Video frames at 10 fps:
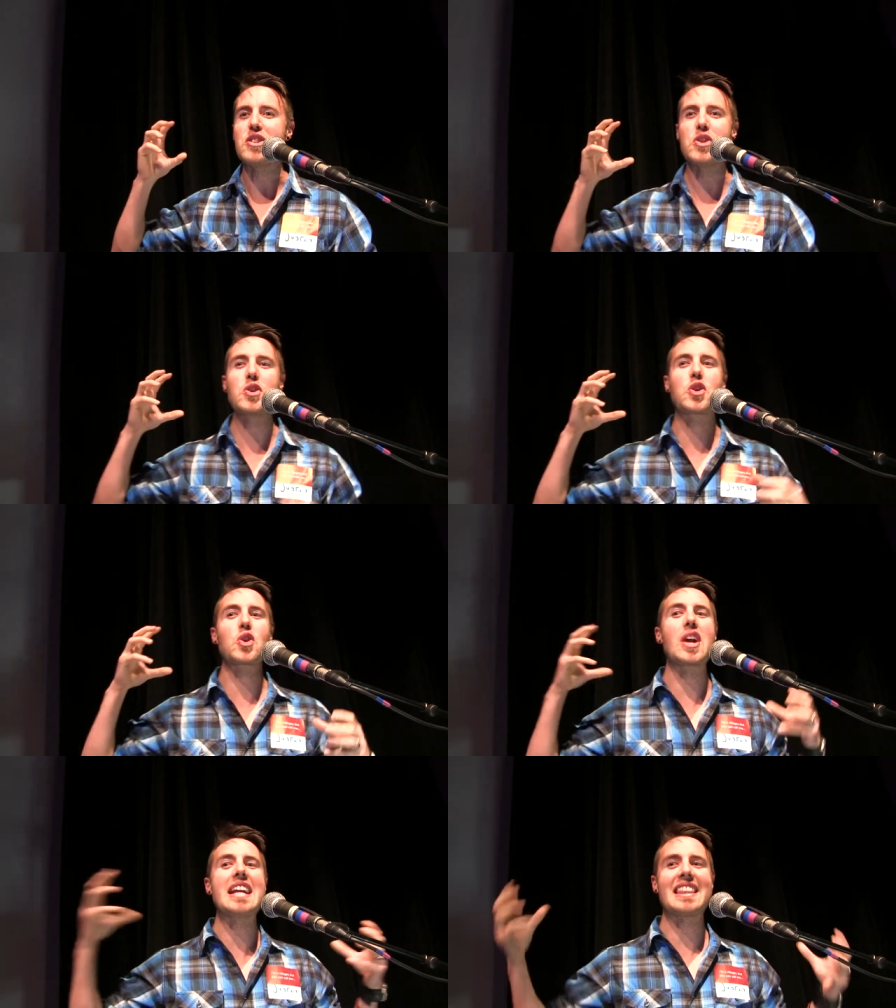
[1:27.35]
do
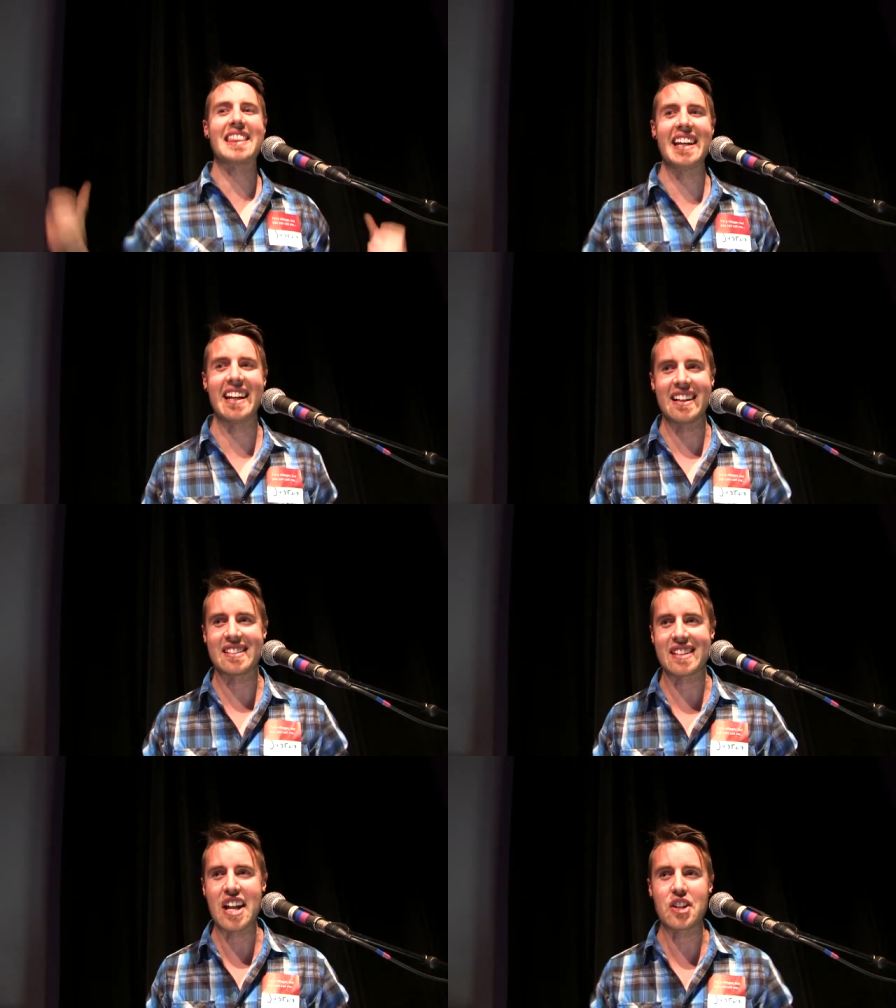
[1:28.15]
great
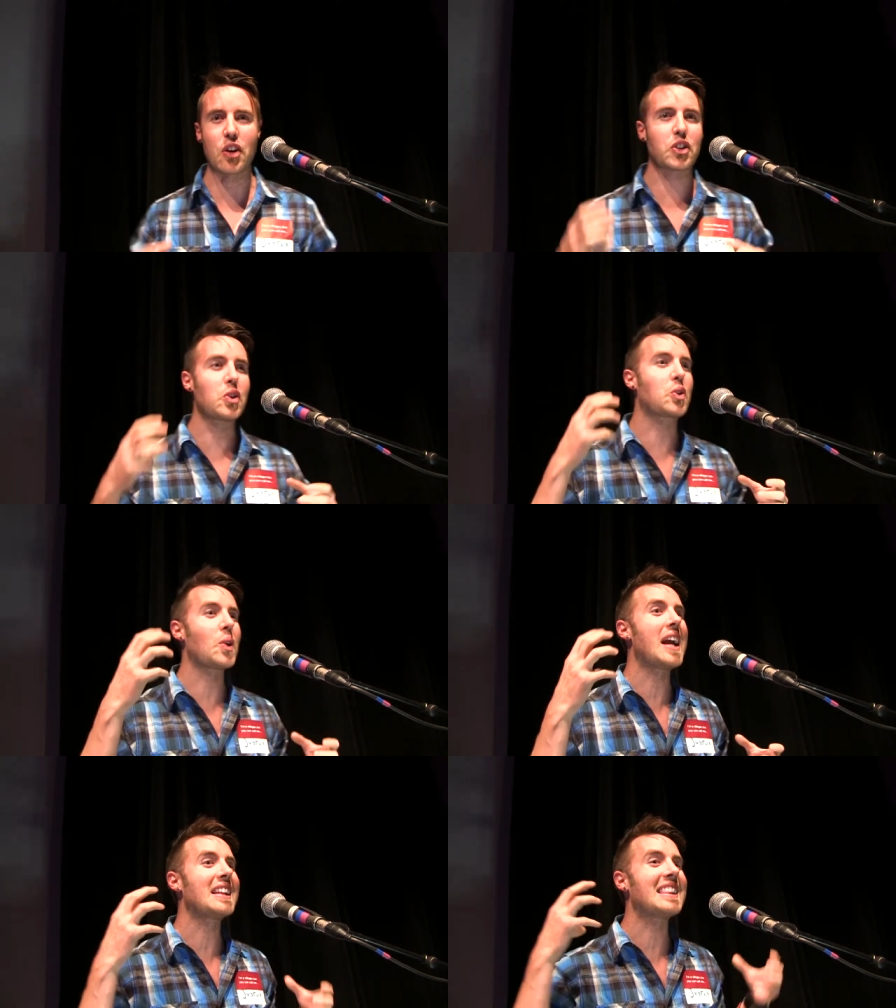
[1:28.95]
things and go through
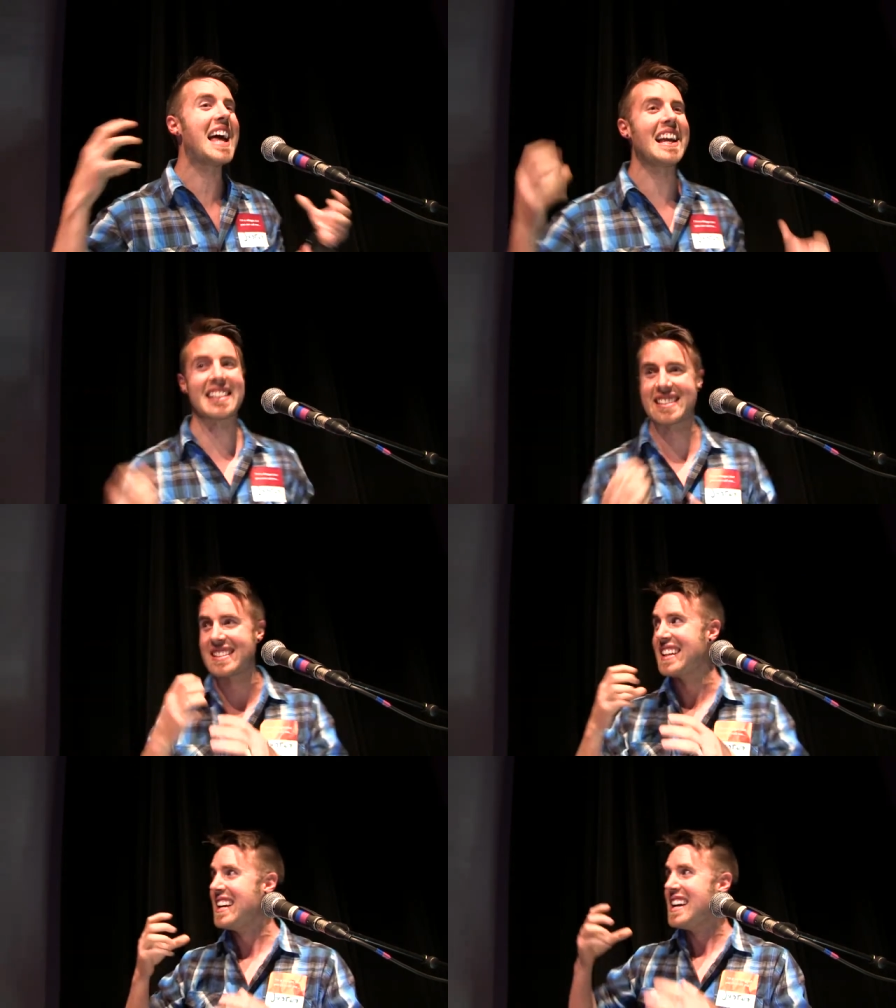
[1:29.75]
great
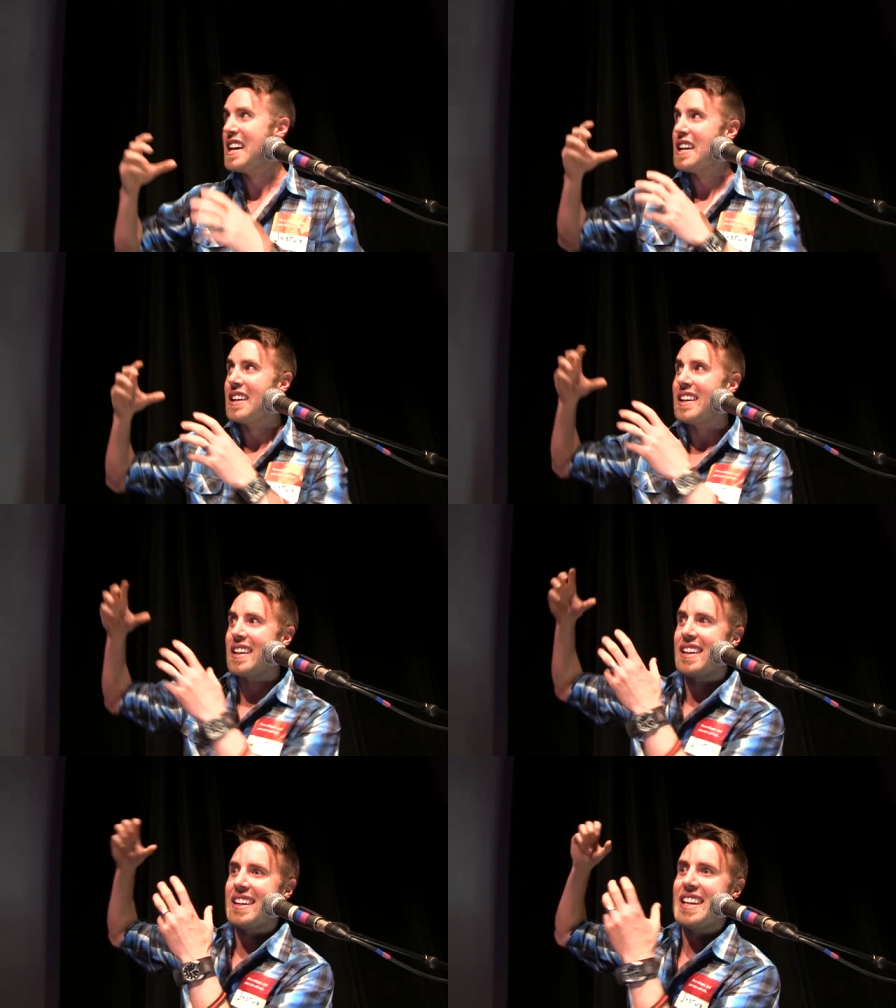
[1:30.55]
lengths
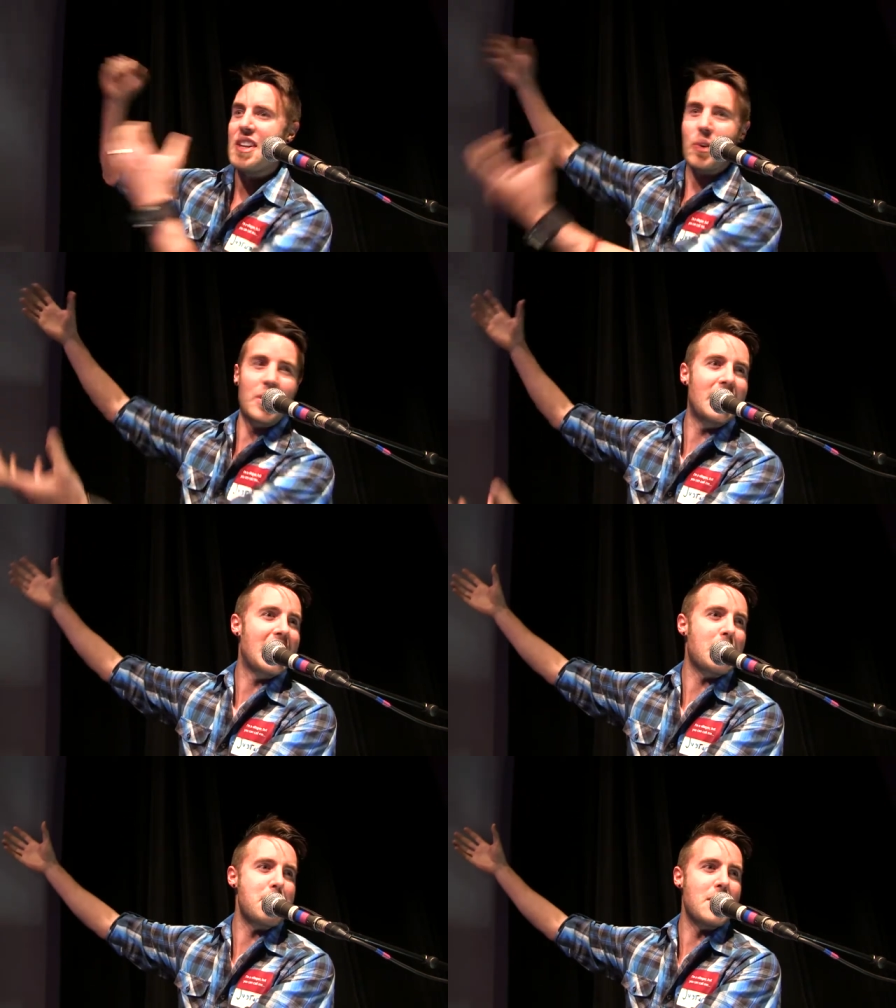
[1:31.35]
in order to
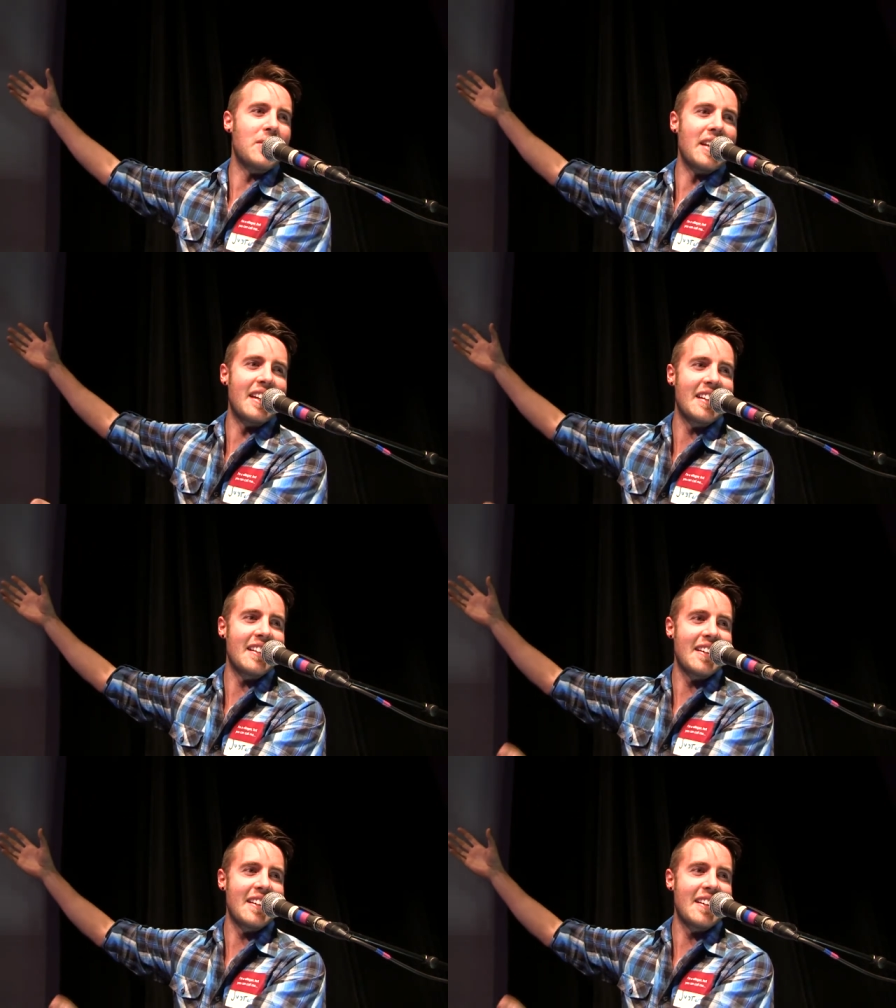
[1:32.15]
get the beauty.